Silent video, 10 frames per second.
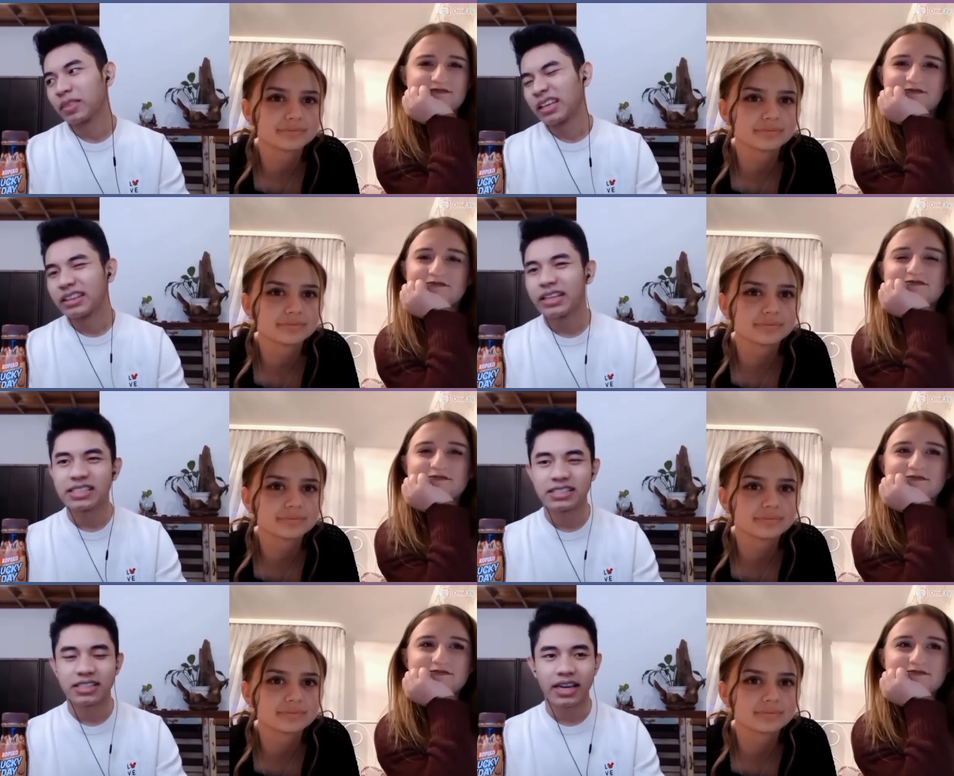Speaker 1: they
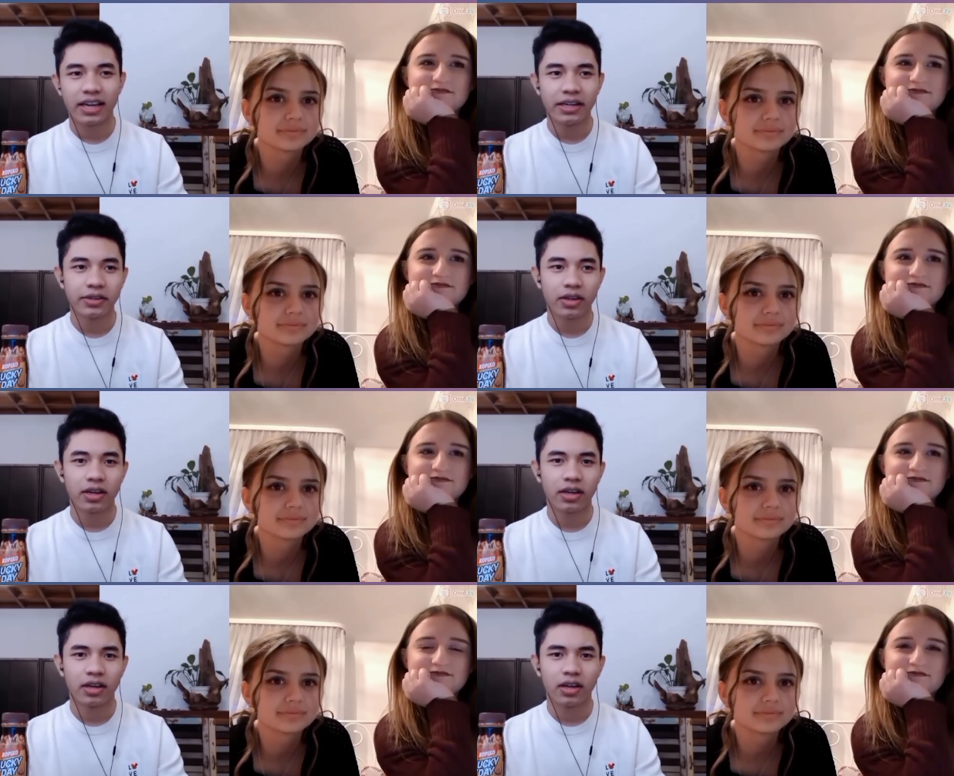said,
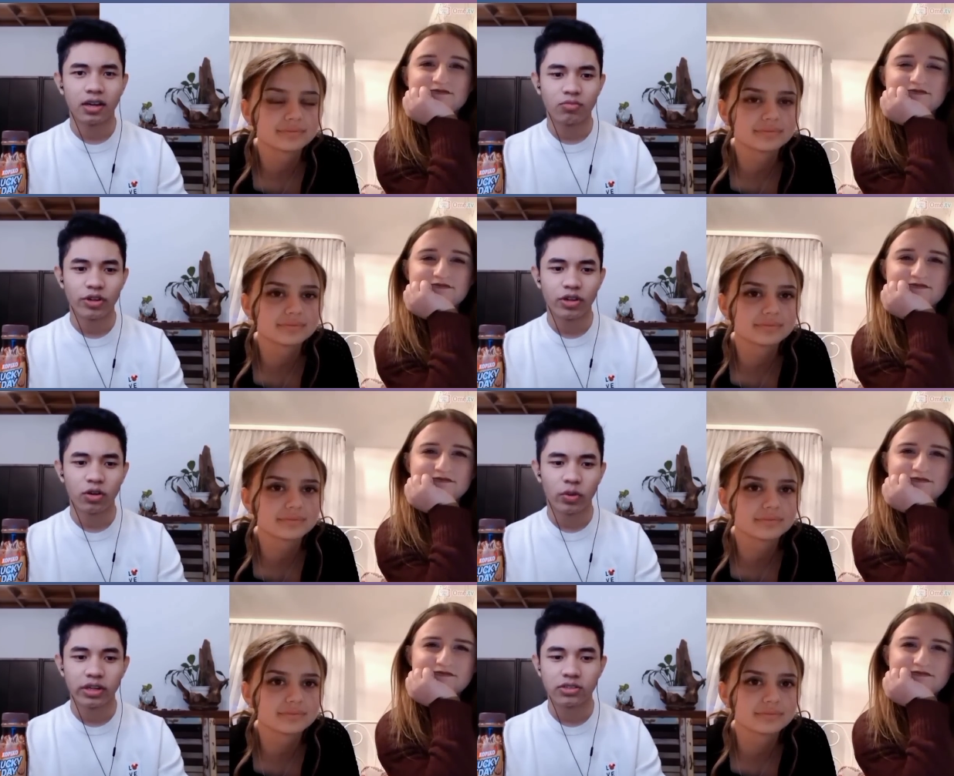um, you know,
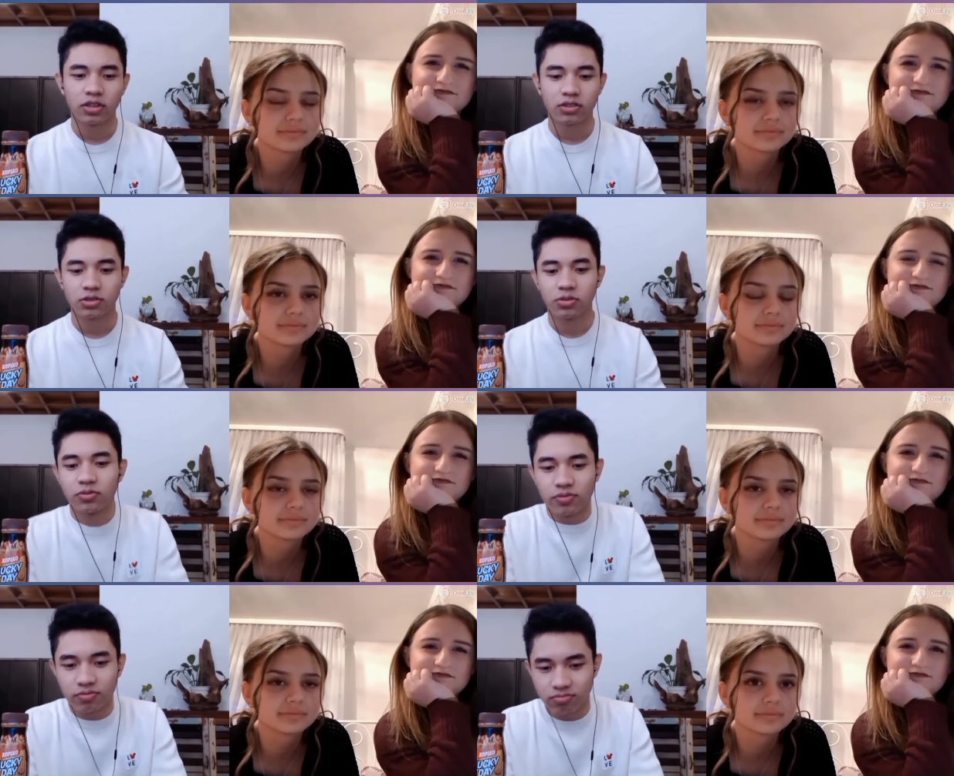when I talk
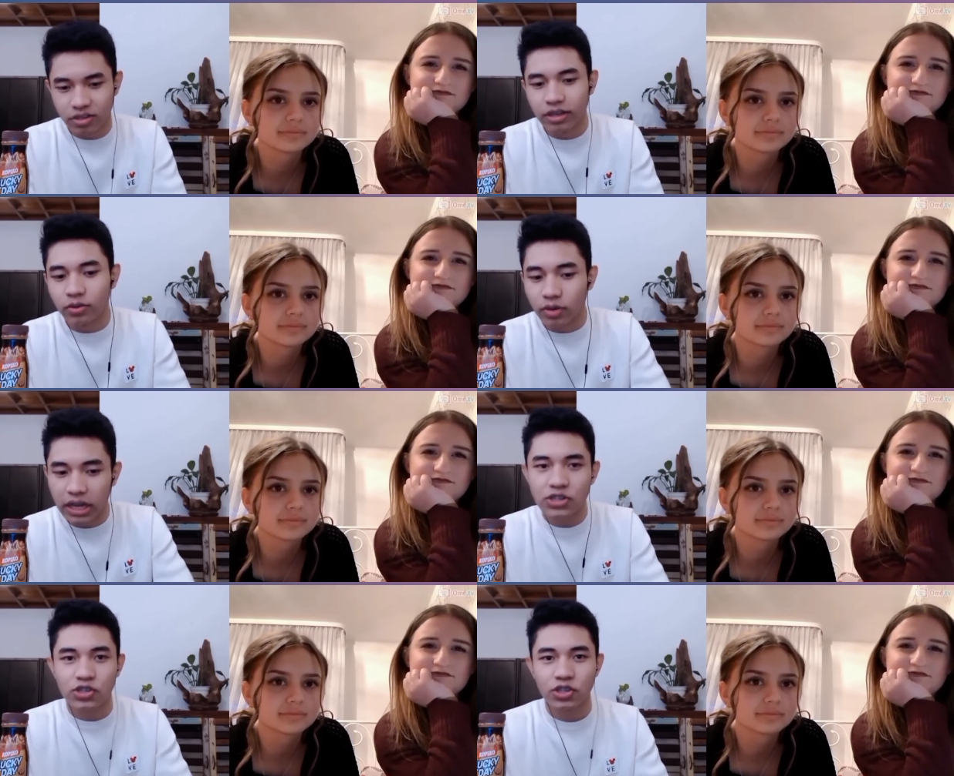to
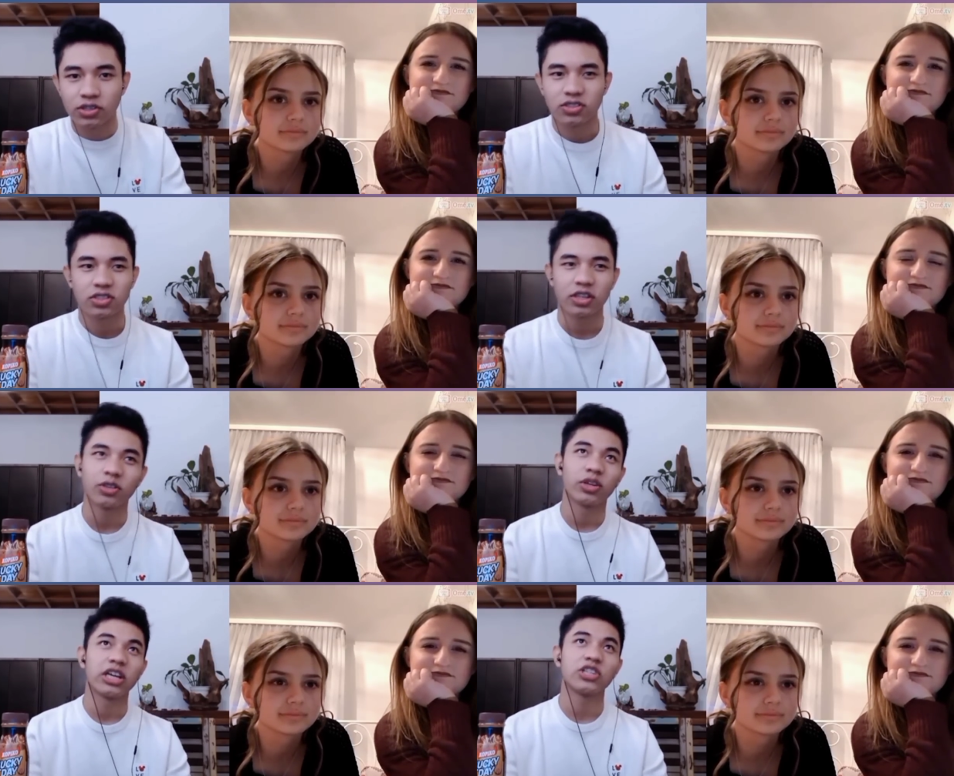Indonesians,
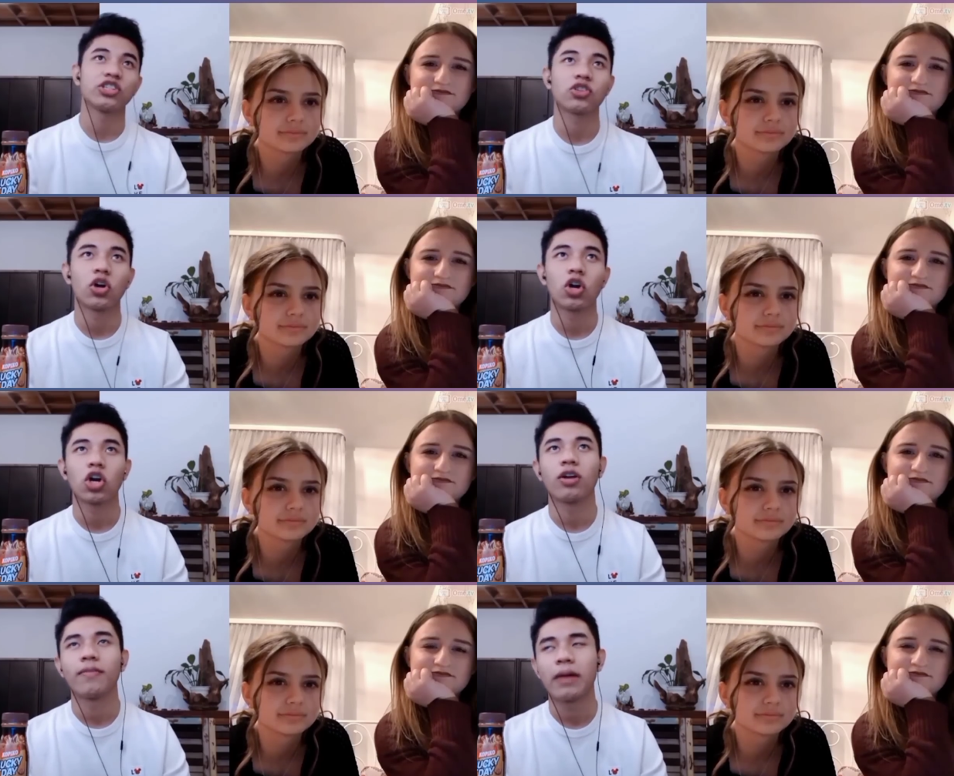Indonesians
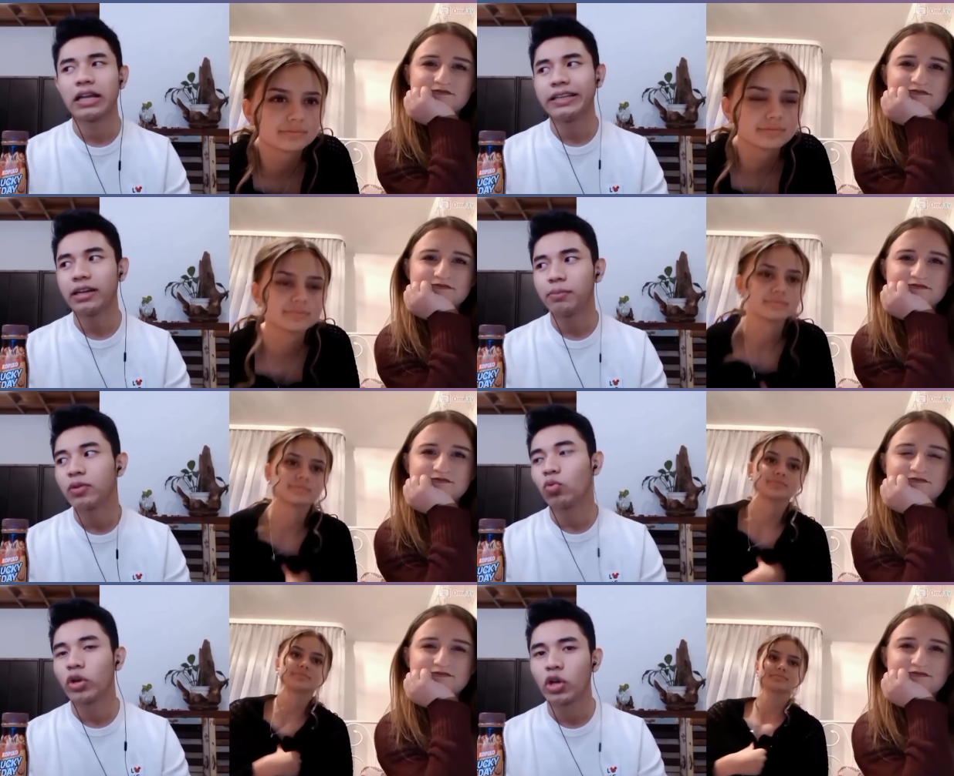are a little
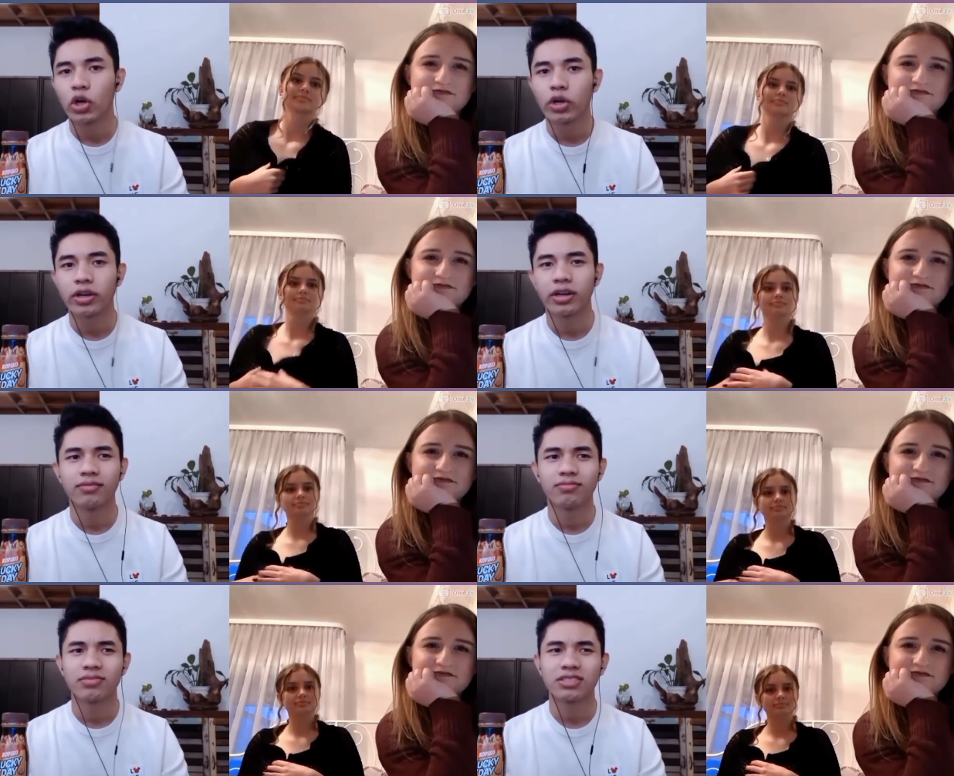bit weird
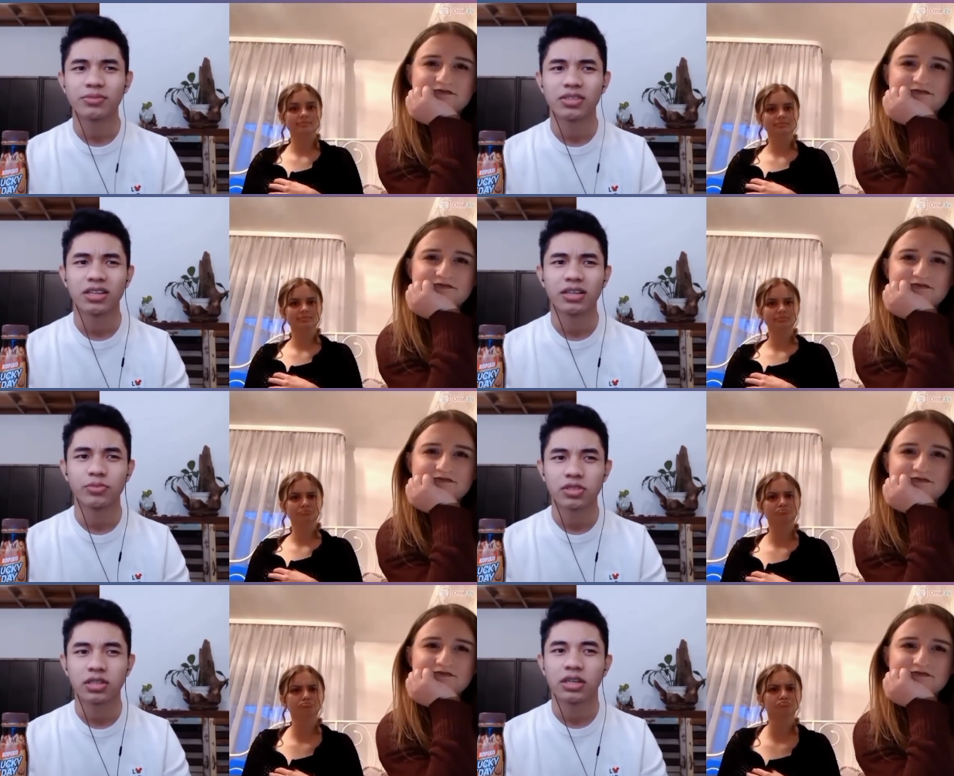and
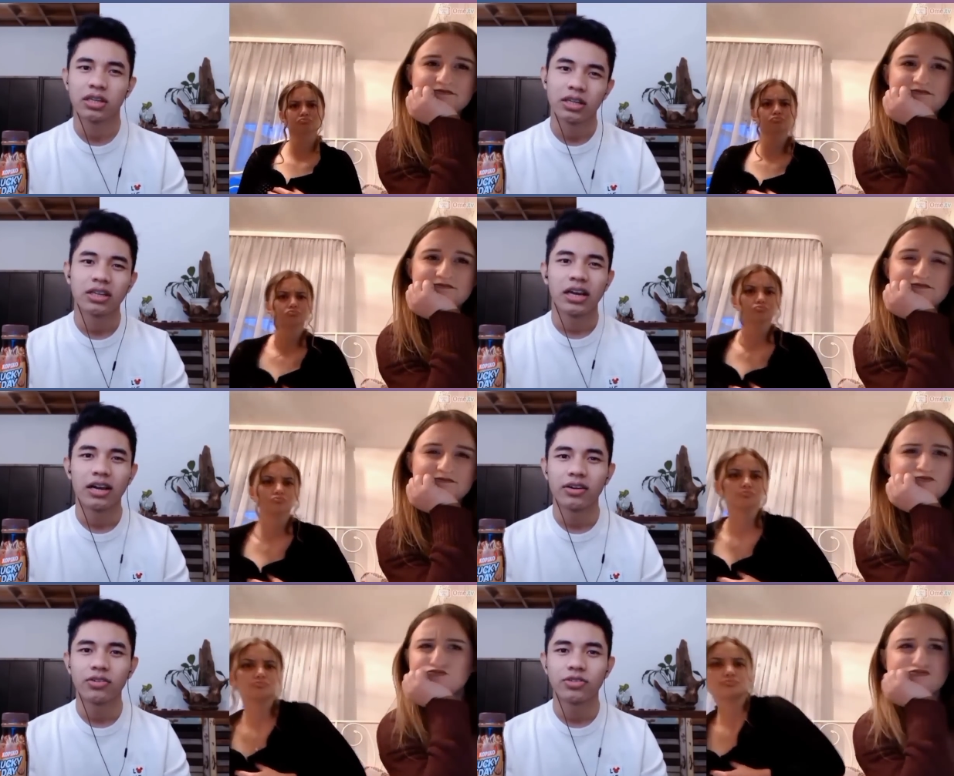sometimes, I
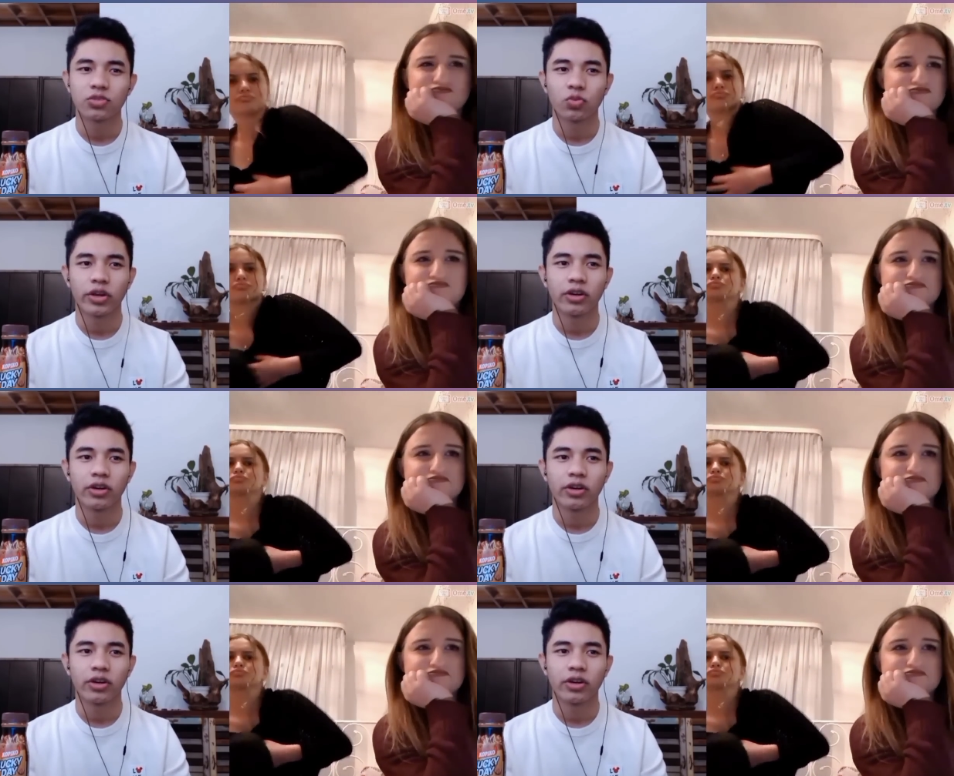don't know, just weird.